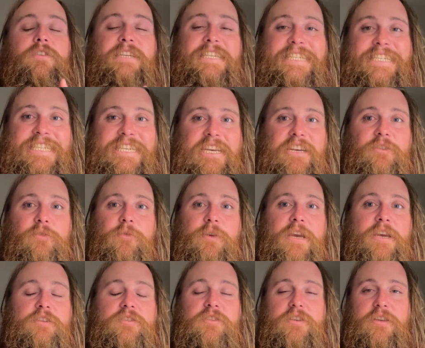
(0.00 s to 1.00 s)

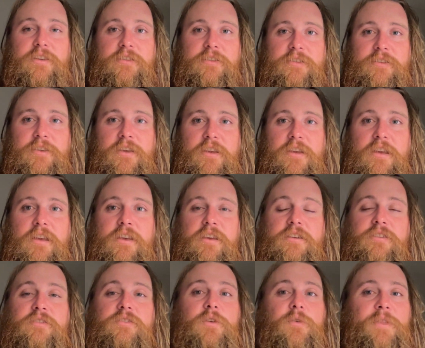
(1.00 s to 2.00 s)
generations.
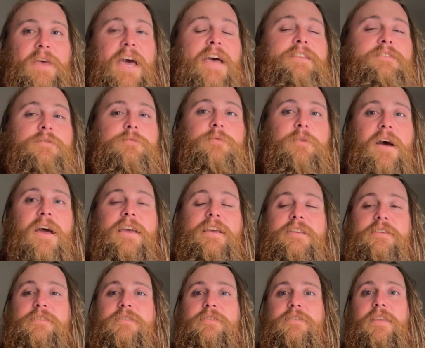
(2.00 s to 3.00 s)
So that's why
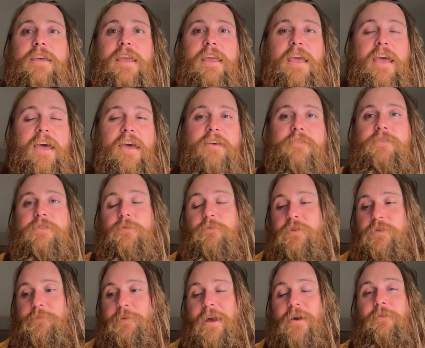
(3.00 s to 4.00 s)
they have so
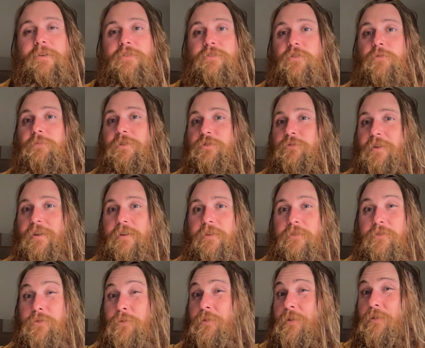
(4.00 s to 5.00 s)
much power and so much
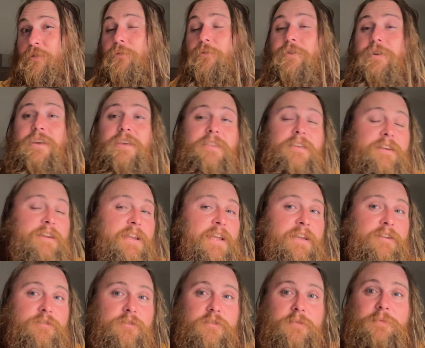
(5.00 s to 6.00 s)
regulatory authority in the
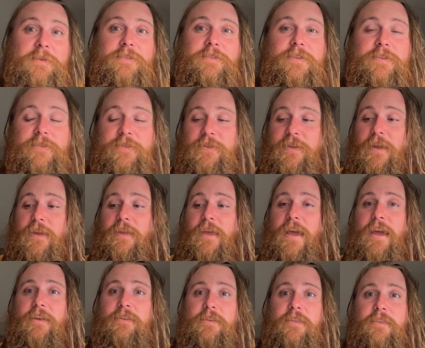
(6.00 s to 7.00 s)
Endangered Species
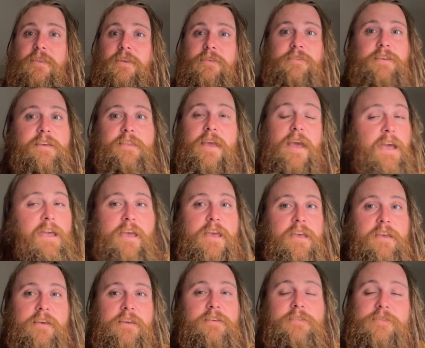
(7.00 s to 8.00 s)
Act and things like that.
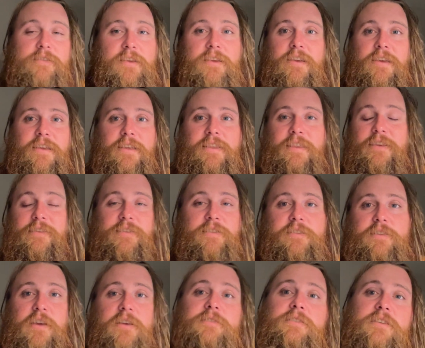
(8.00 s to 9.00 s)
Because this
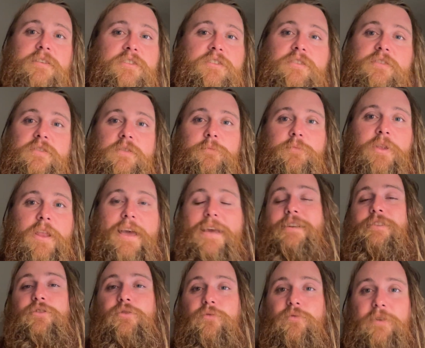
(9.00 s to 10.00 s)
doesn't just apply
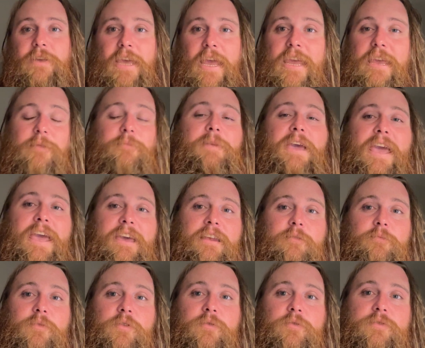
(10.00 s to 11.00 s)
to game
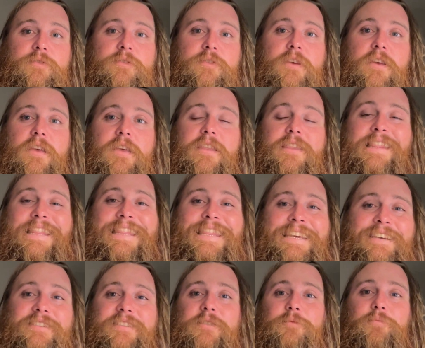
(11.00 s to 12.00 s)
animals.
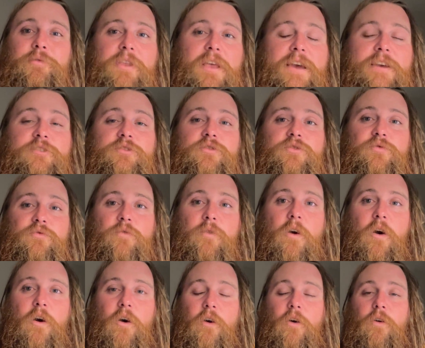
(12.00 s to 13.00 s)
This applies to
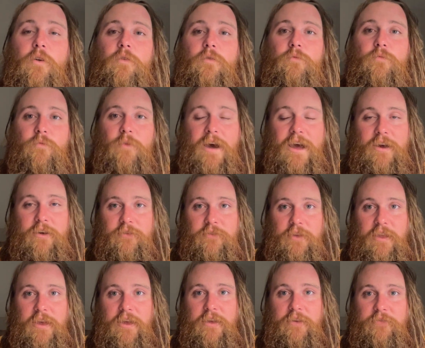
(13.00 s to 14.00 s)
all
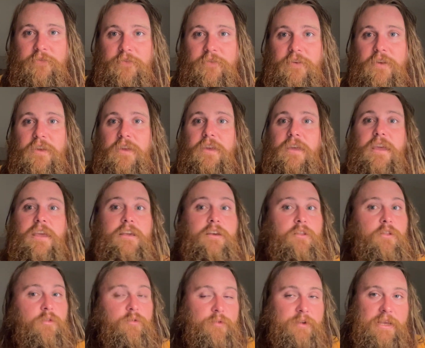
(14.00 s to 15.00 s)
wildlife,
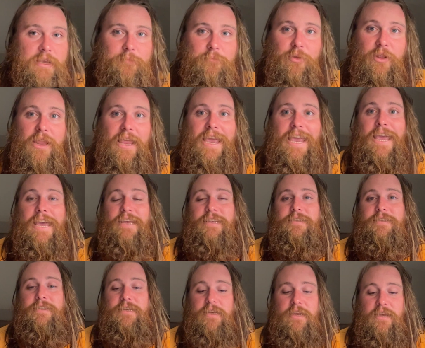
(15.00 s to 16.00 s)
including plants.